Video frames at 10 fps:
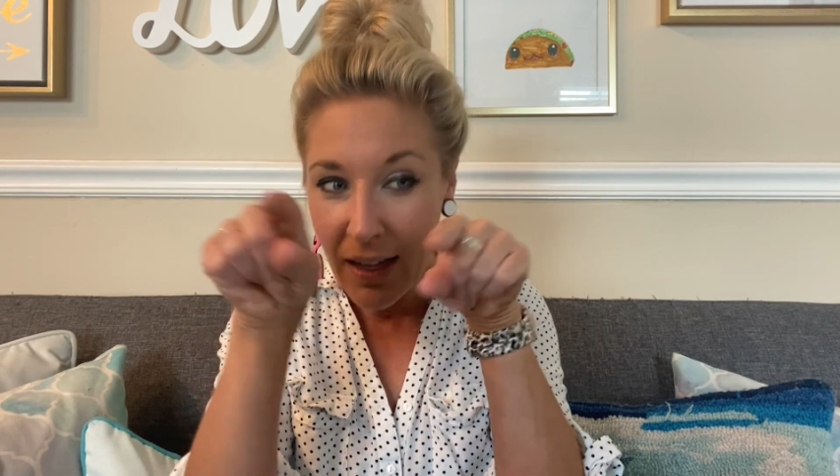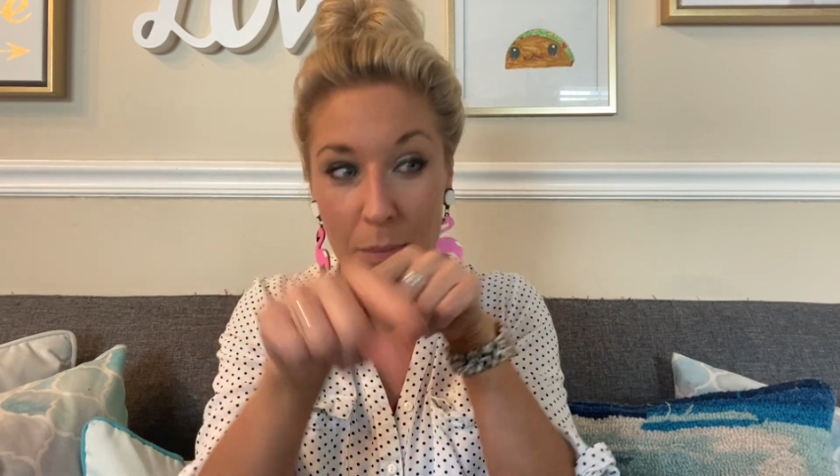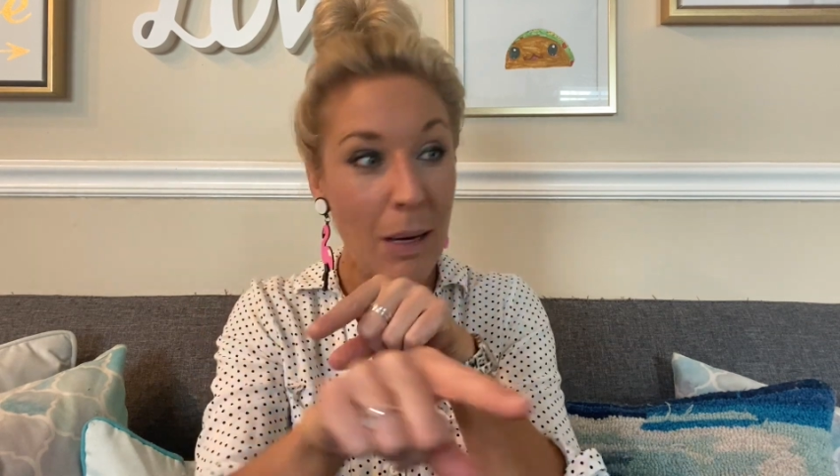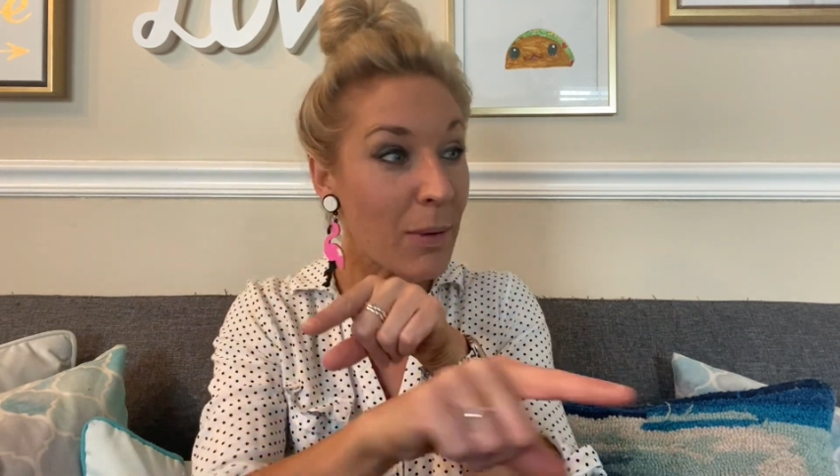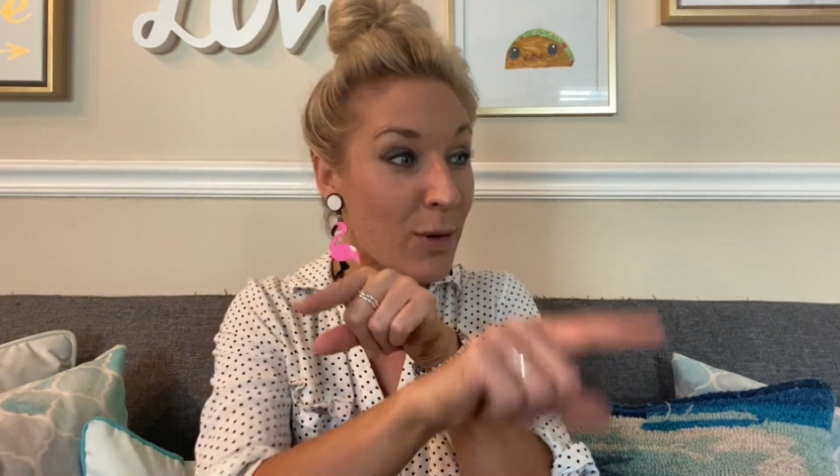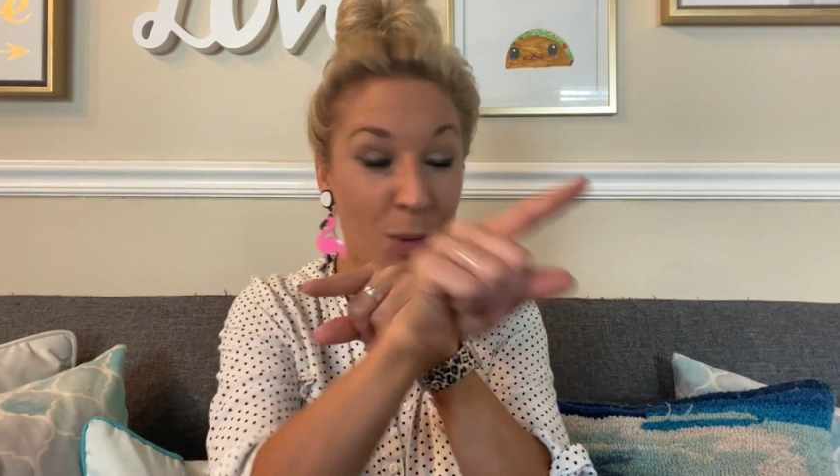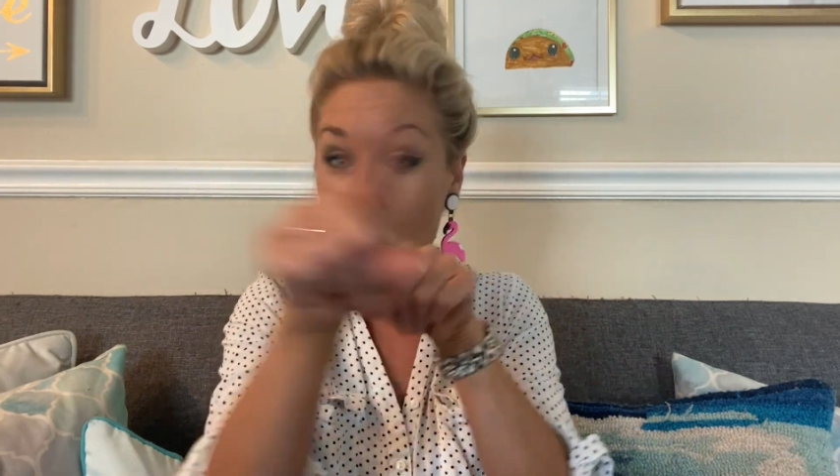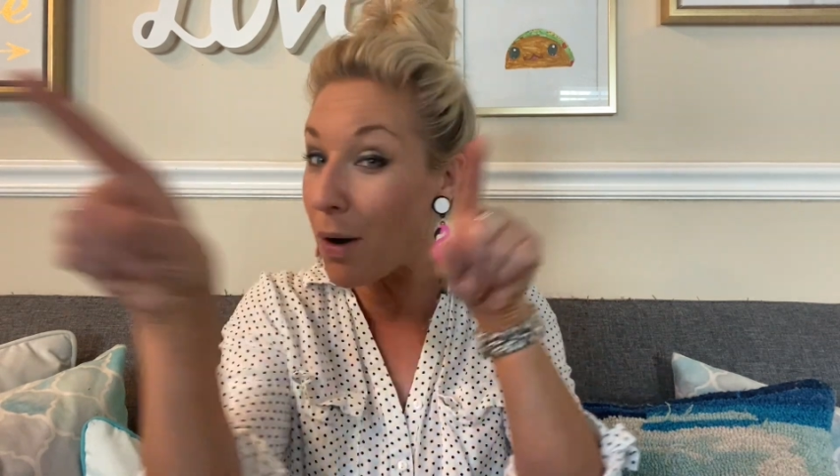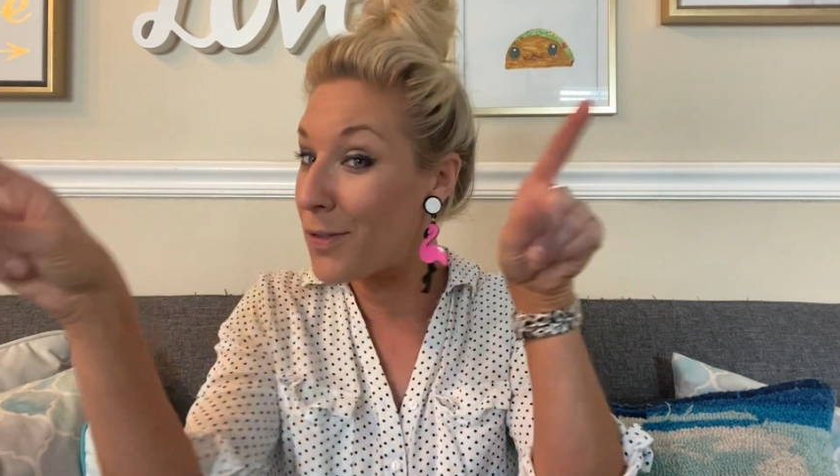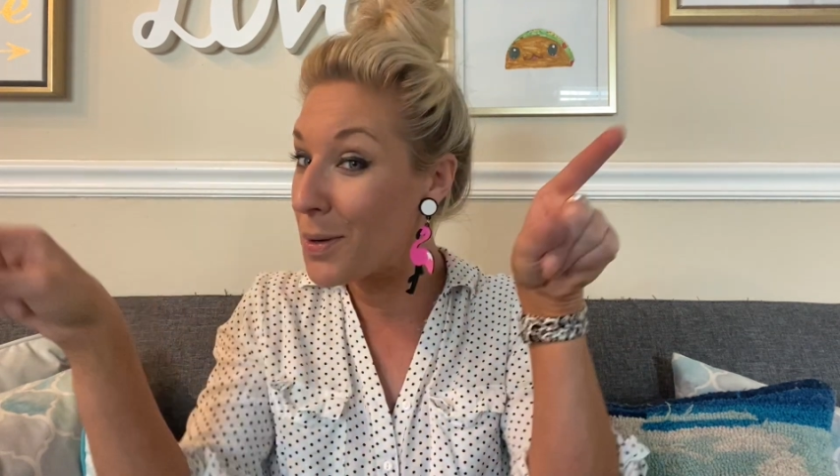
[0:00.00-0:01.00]
Maybe there's
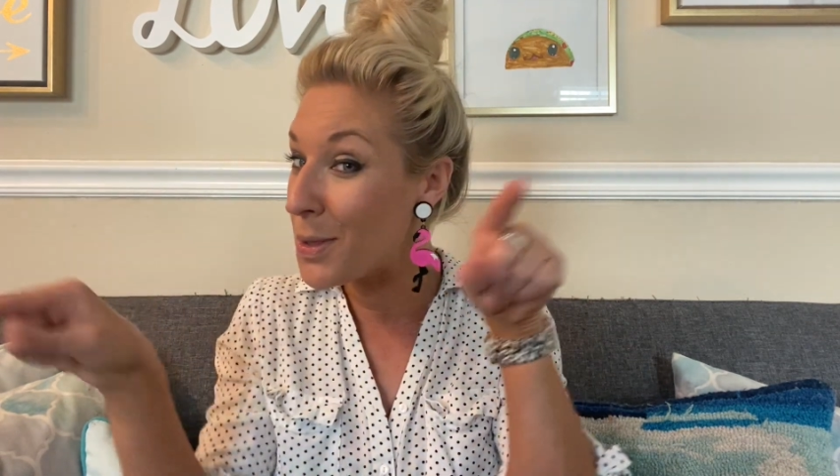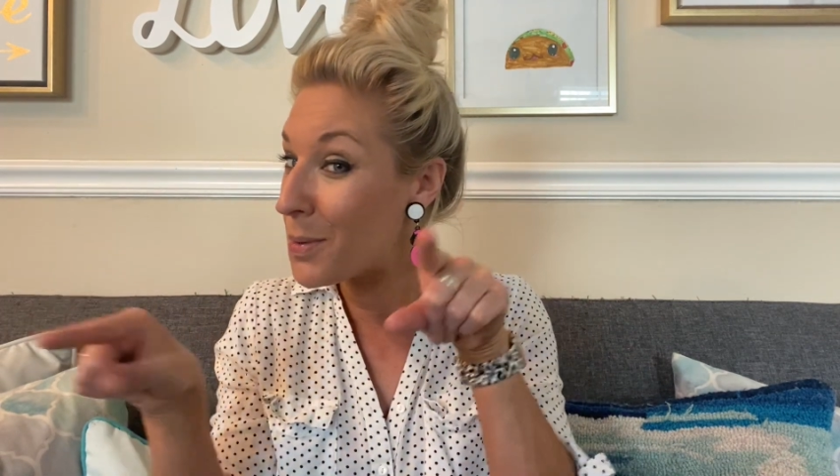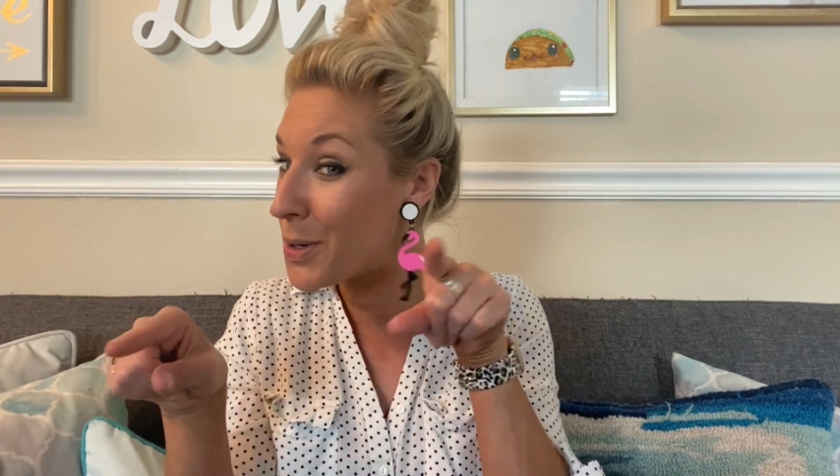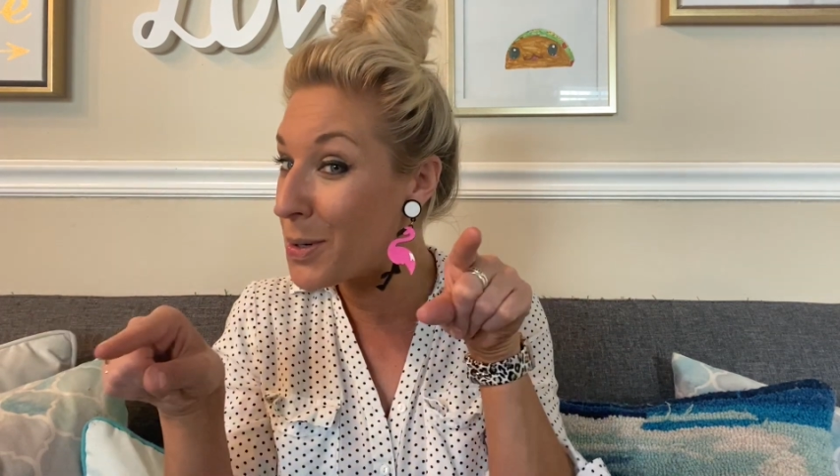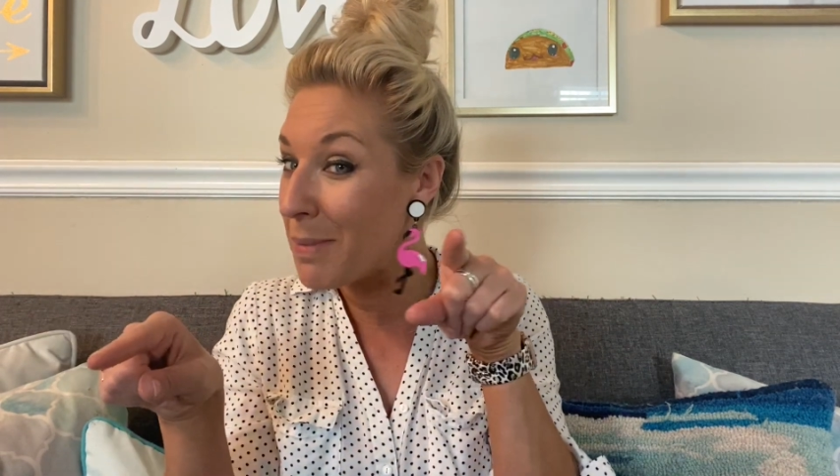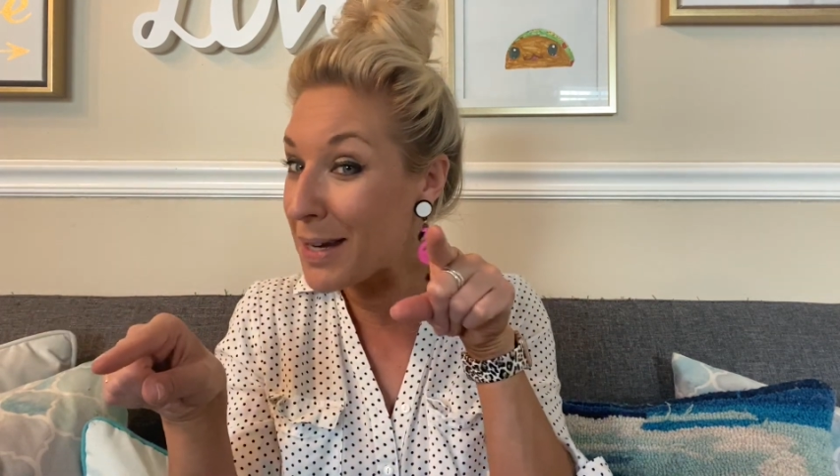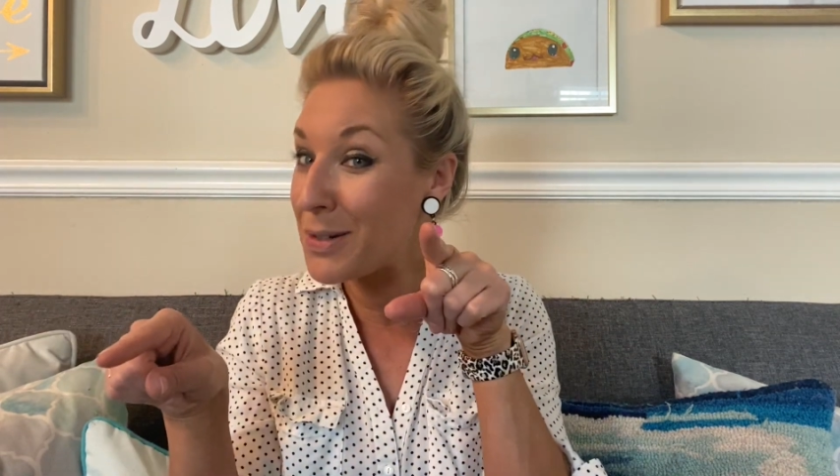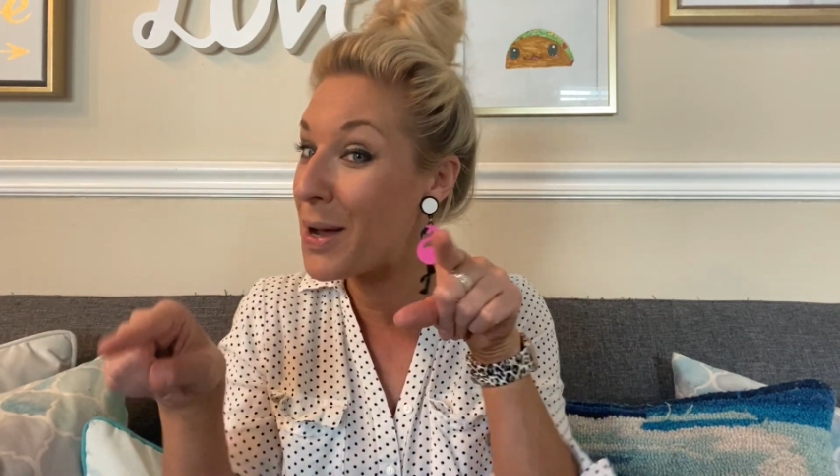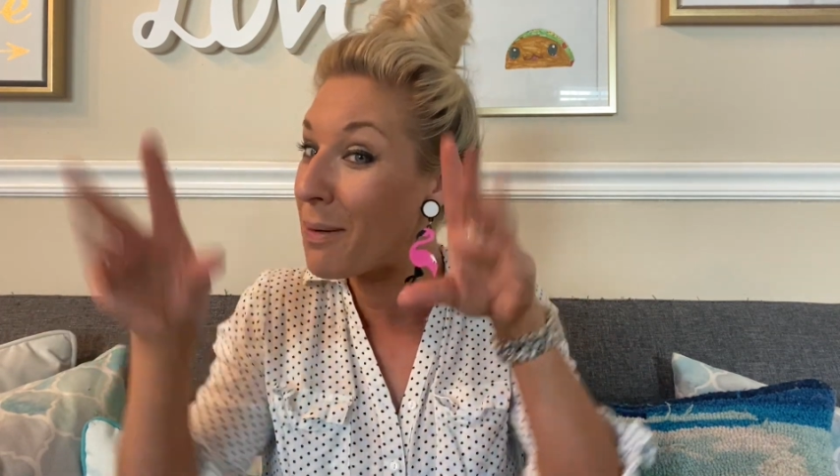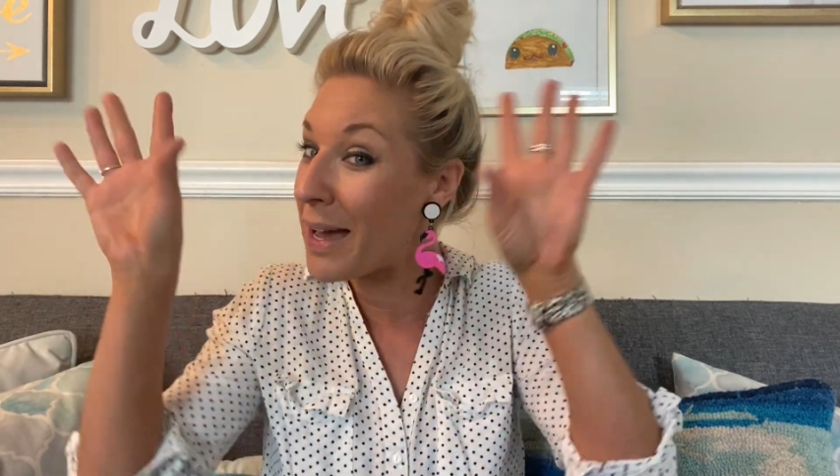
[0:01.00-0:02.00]
more of you in the room, I don't know,